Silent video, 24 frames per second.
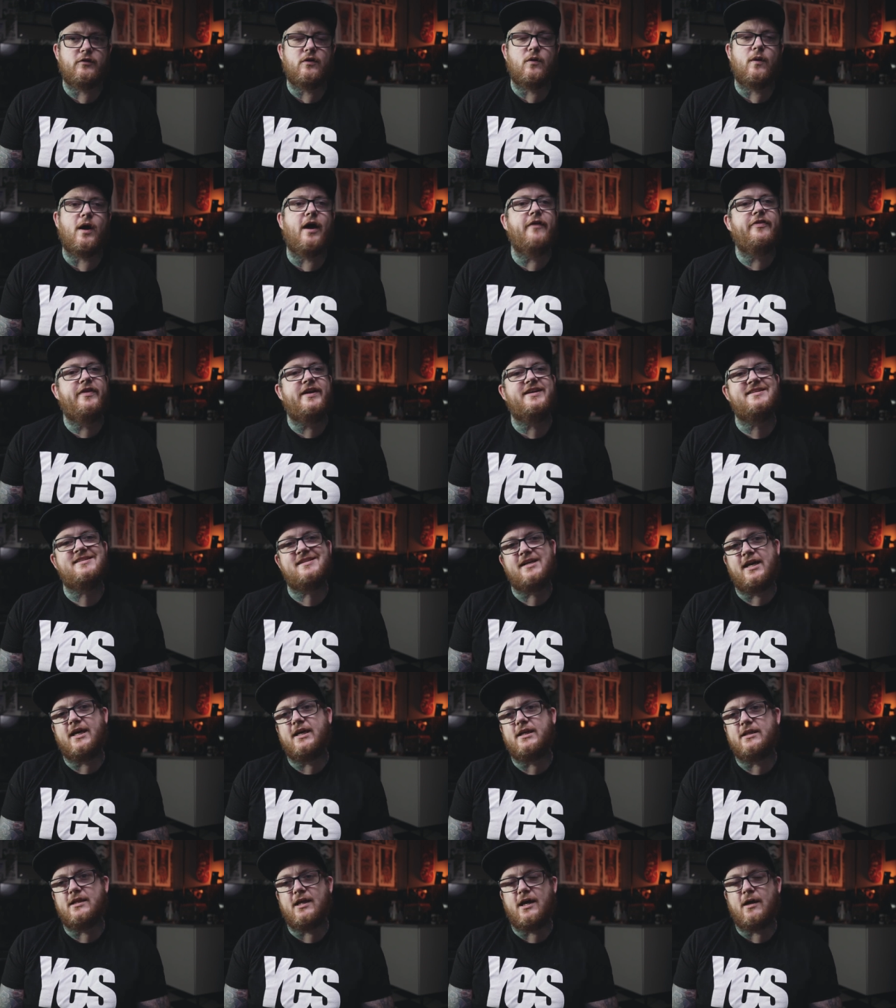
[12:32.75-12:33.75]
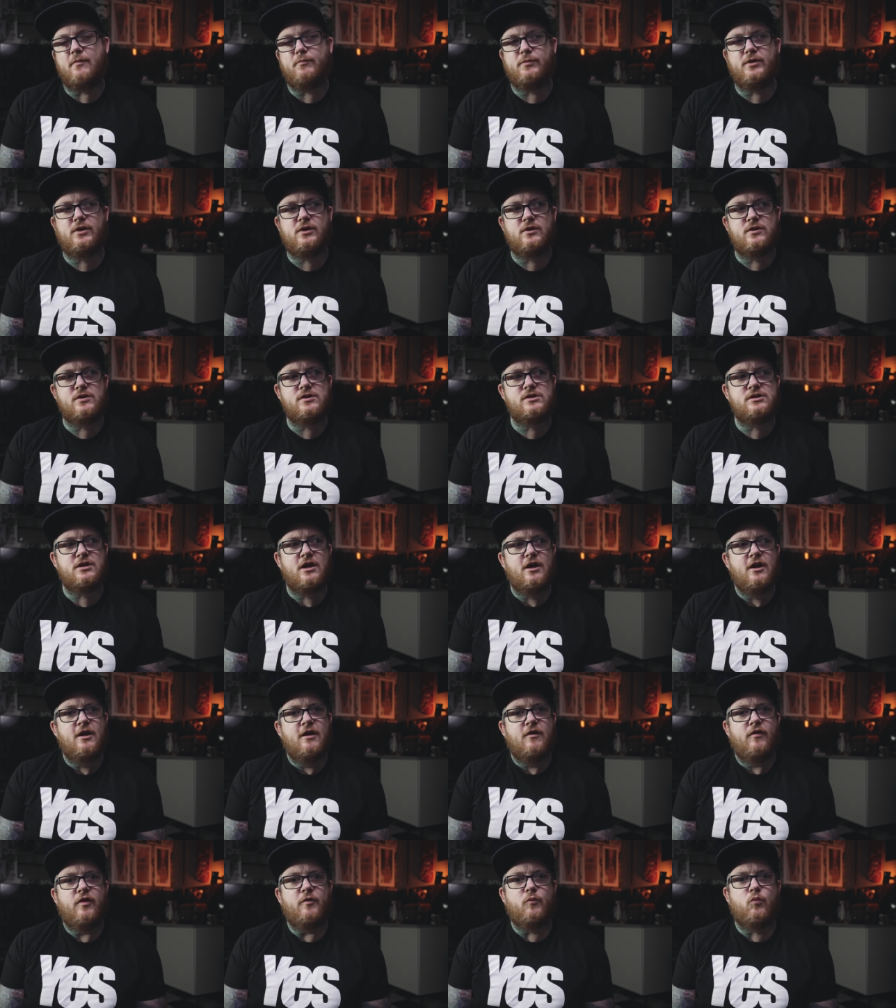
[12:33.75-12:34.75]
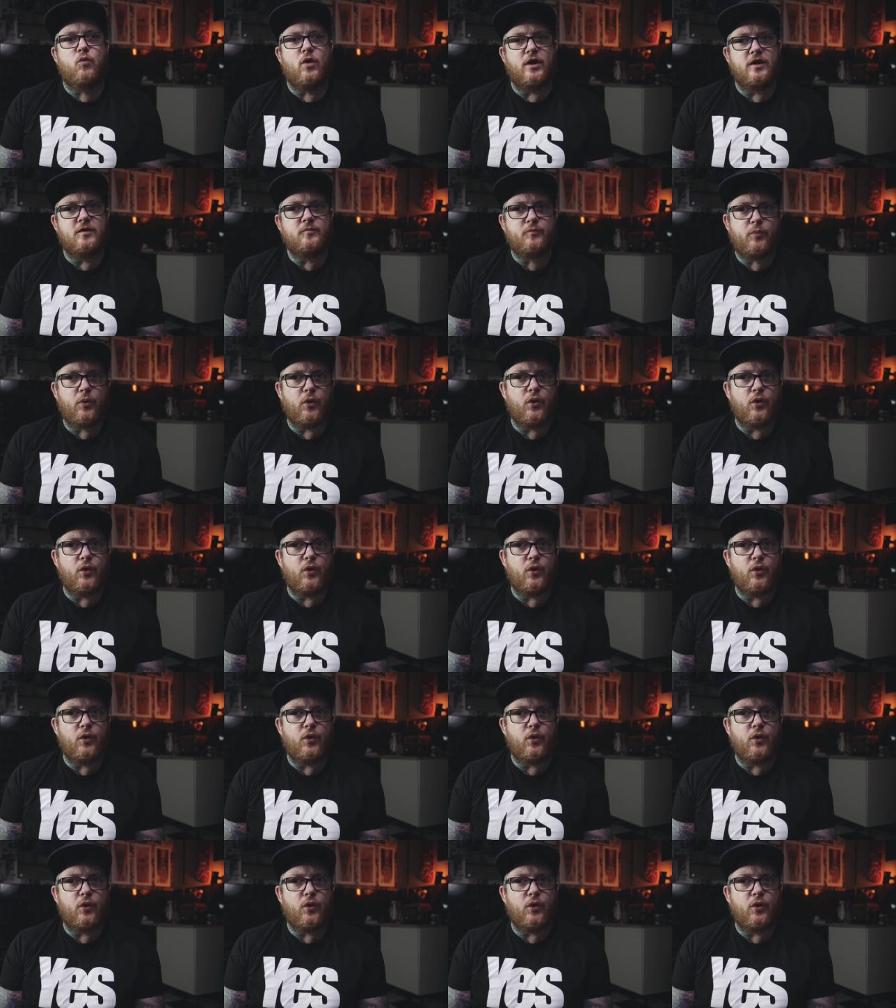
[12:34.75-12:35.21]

No, are they saying that because the one